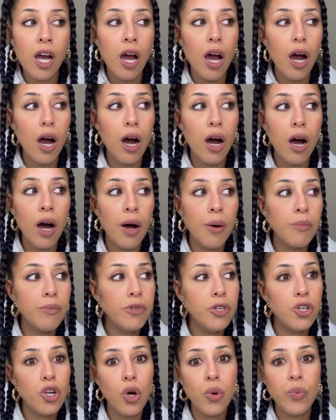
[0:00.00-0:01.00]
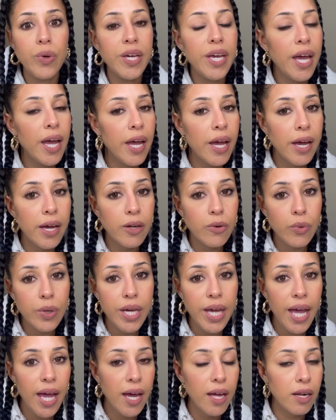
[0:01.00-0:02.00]
You know, we can't
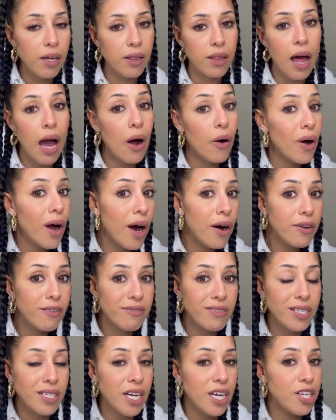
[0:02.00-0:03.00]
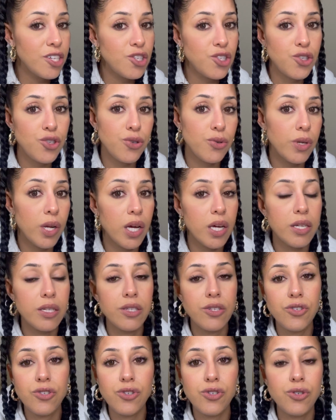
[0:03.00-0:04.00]
allow out of state
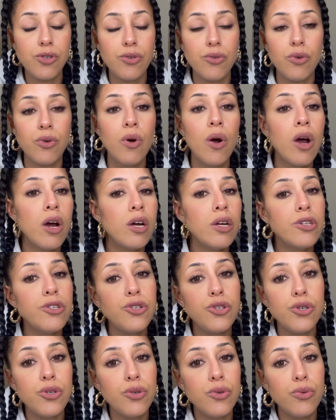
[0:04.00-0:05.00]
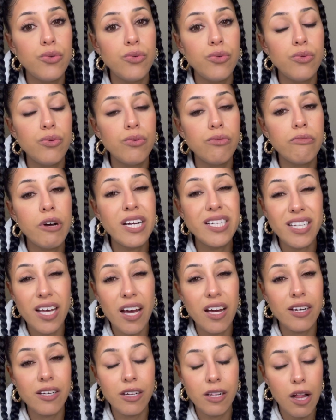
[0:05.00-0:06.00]
students to
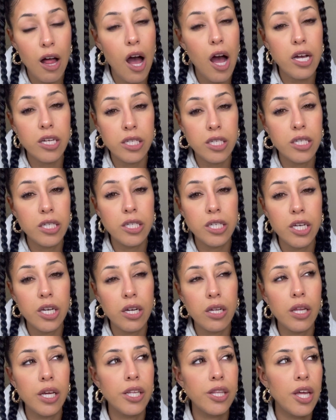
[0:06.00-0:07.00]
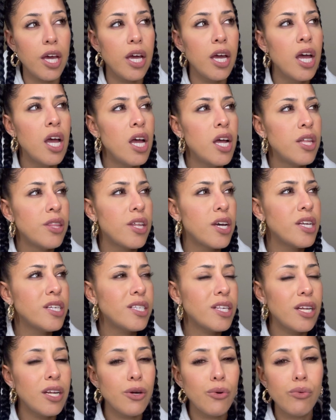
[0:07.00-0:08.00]
attend classes here. Like they
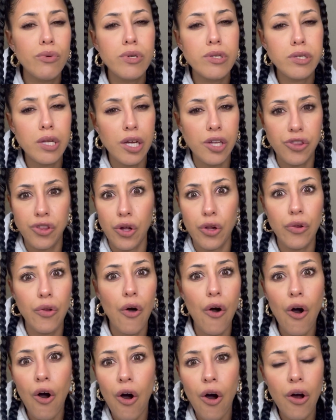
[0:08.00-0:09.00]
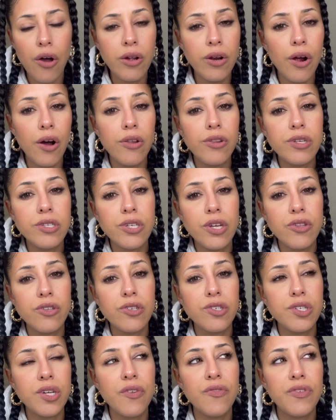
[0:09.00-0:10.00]
said it was like the law and all this other
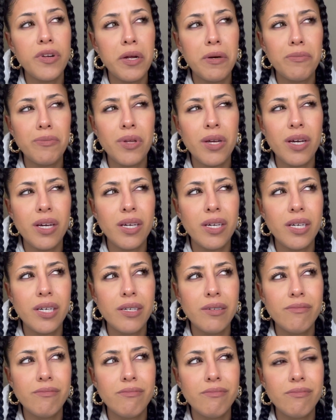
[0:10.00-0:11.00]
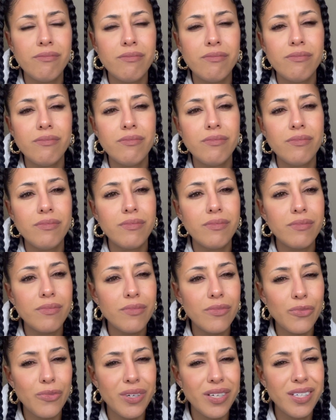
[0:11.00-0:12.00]
stuff. And I'm like,
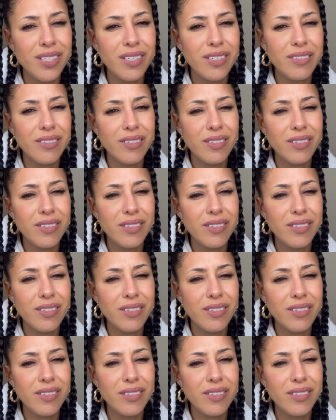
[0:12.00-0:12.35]
what?